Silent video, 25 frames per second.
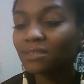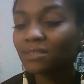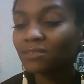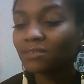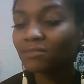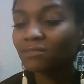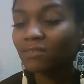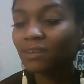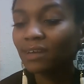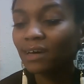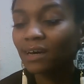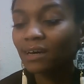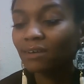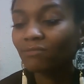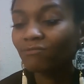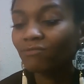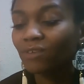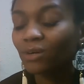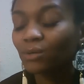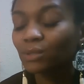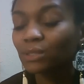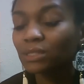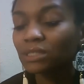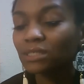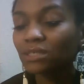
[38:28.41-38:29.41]
of not
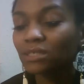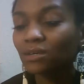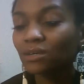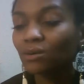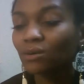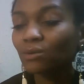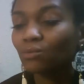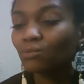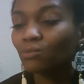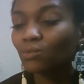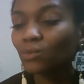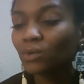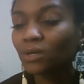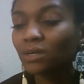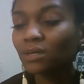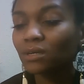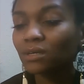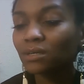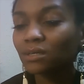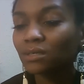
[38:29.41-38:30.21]
focusing on what it